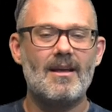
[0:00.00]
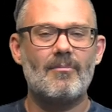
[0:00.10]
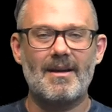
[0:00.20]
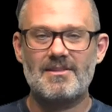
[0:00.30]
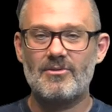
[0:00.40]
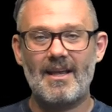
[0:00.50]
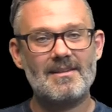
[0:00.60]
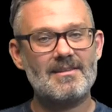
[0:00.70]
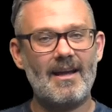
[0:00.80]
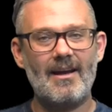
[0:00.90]
My 2
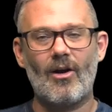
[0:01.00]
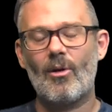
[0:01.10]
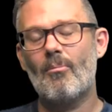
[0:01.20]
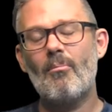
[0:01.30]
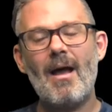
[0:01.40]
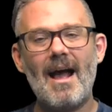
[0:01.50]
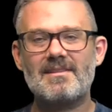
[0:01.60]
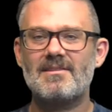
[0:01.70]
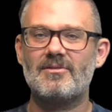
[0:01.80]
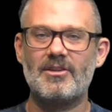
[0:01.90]
kids and I are
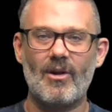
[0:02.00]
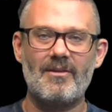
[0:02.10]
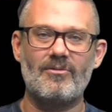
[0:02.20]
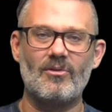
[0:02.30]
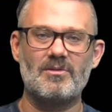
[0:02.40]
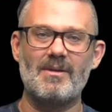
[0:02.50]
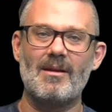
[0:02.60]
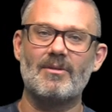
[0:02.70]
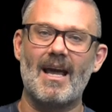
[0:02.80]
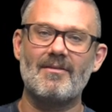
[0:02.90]
massively grateful to be
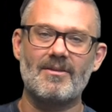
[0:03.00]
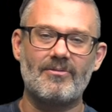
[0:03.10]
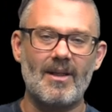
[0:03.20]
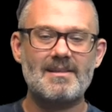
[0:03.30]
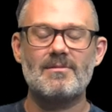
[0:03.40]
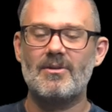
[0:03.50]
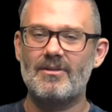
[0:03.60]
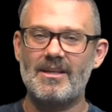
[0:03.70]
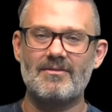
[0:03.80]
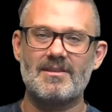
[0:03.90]
able to have the
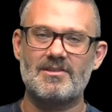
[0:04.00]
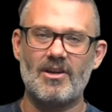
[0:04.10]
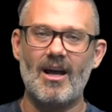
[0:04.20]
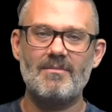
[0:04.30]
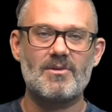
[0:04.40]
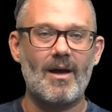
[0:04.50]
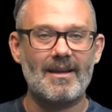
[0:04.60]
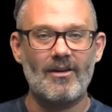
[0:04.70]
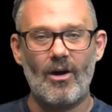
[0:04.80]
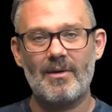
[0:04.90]
flexibility of this job so I
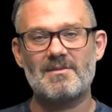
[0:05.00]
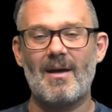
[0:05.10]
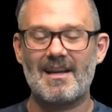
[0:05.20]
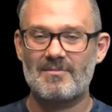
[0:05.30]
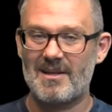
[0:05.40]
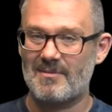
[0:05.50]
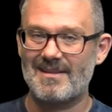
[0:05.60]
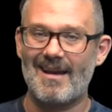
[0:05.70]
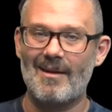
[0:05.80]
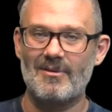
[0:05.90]
can always maximize my
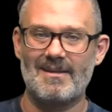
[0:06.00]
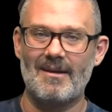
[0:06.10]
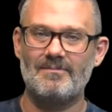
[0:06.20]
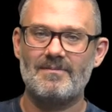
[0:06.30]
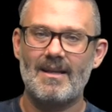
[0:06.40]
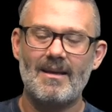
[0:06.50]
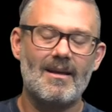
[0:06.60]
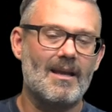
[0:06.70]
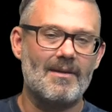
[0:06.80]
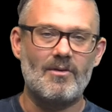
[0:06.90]
time with them.
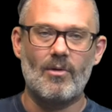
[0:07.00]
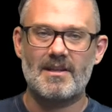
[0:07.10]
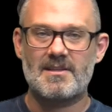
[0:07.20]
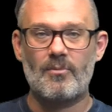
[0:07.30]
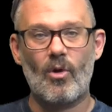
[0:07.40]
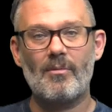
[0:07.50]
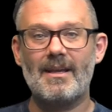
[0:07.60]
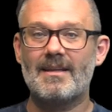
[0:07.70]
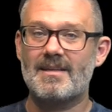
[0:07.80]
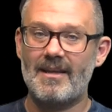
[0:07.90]
If you want to support
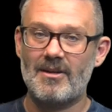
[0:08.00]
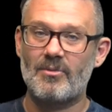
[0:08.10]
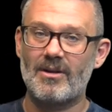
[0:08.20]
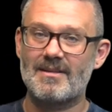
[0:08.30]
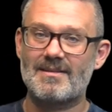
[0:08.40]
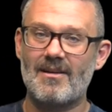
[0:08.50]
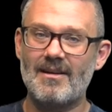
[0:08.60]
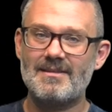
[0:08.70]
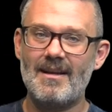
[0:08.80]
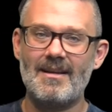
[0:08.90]
me continue to put out this
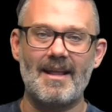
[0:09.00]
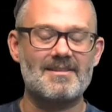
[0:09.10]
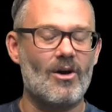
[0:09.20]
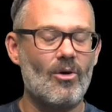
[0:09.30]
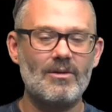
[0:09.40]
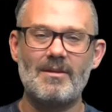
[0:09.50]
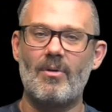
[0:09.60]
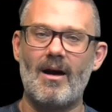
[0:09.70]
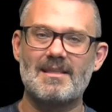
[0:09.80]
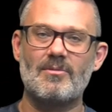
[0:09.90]
content, it's only
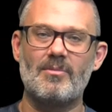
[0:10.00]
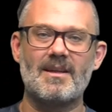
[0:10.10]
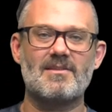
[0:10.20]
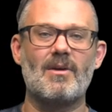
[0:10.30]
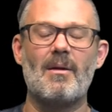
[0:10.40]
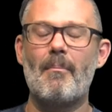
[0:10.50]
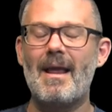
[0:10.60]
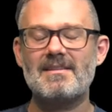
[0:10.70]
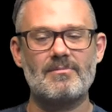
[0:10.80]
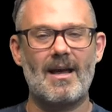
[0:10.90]
possible because of my
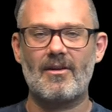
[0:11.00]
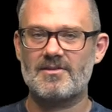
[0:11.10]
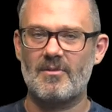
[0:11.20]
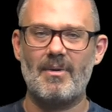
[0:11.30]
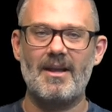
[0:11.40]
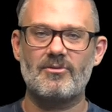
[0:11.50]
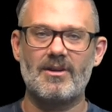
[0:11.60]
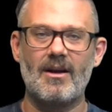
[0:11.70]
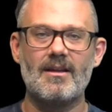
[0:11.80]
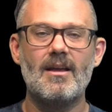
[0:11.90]
amazing backers on
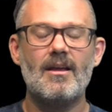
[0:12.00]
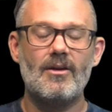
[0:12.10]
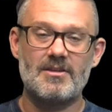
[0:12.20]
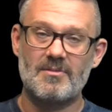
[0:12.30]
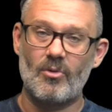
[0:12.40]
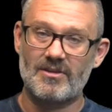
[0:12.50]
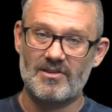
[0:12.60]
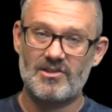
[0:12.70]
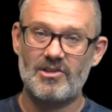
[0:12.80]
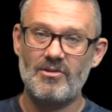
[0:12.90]
Patreon who support the
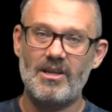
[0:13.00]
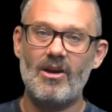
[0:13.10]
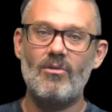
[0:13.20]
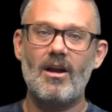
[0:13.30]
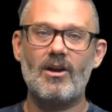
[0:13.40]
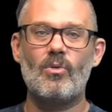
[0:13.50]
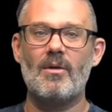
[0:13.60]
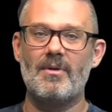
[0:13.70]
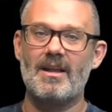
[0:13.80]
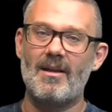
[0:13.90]
studio,
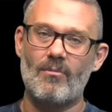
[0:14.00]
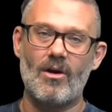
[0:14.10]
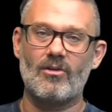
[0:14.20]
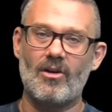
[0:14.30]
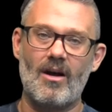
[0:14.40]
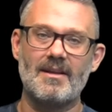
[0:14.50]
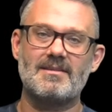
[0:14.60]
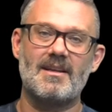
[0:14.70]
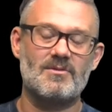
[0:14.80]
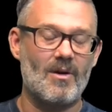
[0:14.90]
equipment, and model
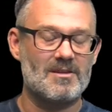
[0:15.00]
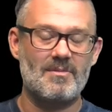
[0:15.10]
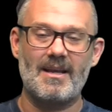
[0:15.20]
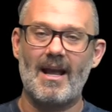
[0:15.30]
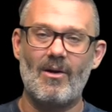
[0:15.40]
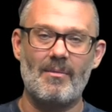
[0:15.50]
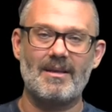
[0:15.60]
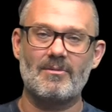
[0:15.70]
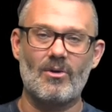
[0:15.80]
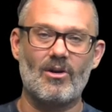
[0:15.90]
cost, as well as being how I
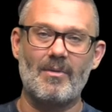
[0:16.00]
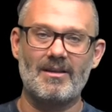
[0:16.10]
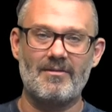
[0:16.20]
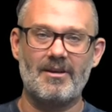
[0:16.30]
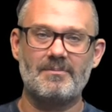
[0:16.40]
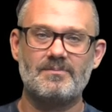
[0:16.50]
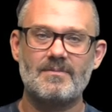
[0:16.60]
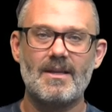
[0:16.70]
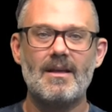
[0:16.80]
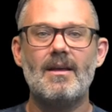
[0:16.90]
make the bulk of my living.
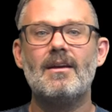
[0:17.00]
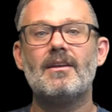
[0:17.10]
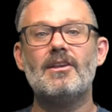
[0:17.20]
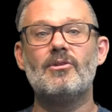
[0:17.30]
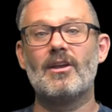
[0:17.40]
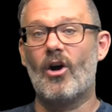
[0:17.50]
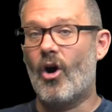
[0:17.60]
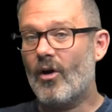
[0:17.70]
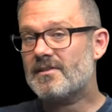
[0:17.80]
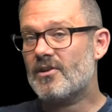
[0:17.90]
You can
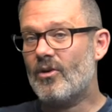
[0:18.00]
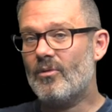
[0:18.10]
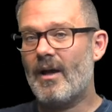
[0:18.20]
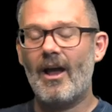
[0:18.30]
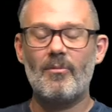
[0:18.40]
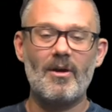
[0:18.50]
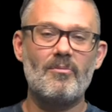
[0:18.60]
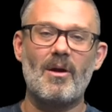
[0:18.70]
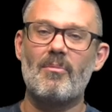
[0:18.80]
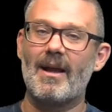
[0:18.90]
also help
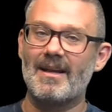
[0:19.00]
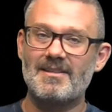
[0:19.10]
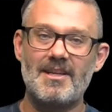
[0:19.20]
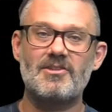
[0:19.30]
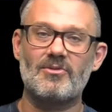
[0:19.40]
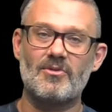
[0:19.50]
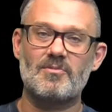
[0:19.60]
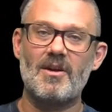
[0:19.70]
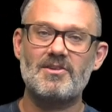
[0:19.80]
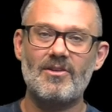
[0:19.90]
out by buying a t-shirt through
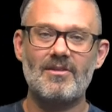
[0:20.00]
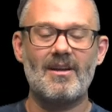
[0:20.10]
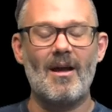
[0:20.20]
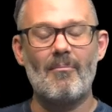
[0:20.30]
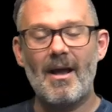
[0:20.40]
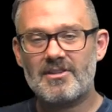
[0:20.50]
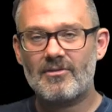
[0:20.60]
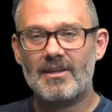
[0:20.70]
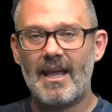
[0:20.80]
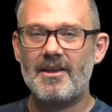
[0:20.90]
Spreadshirt, a
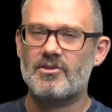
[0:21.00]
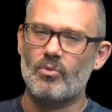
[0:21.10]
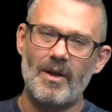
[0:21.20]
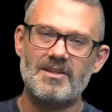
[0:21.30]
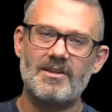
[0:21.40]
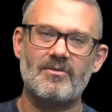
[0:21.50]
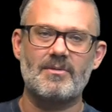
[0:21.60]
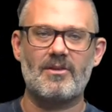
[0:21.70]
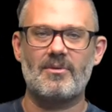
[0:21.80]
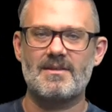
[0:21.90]
measuring gauge or widget
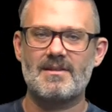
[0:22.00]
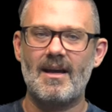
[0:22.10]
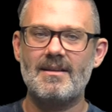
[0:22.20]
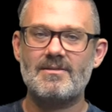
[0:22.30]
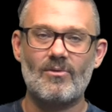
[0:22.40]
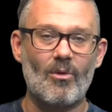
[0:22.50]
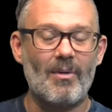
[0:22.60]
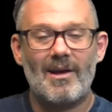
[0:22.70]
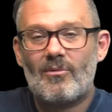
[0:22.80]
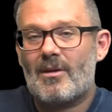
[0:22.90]
from Deathray Designs, or
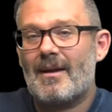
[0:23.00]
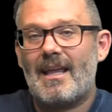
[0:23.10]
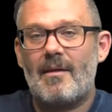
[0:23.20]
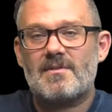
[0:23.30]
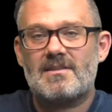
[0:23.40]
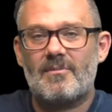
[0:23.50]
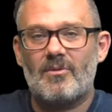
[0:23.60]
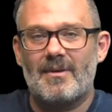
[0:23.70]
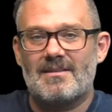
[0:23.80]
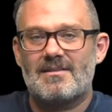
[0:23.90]
buying one of my games and
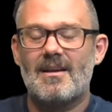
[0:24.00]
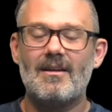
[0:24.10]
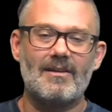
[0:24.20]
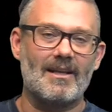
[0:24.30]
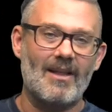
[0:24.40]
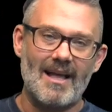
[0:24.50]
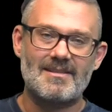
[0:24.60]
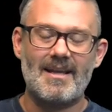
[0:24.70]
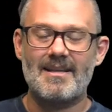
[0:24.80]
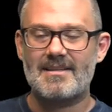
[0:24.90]
supplements, like
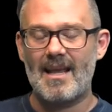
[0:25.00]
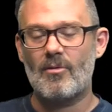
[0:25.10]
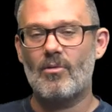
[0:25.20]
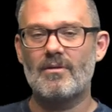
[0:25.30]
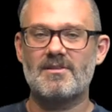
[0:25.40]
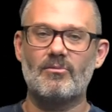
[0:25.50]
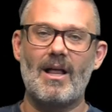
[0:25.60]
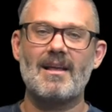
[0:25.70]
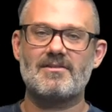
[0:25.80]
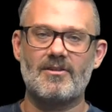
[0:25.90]
Last Days, Game of Wolves, and
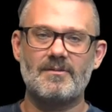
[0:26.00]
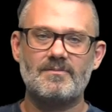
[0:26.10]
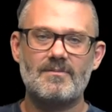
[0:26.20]
Blaster.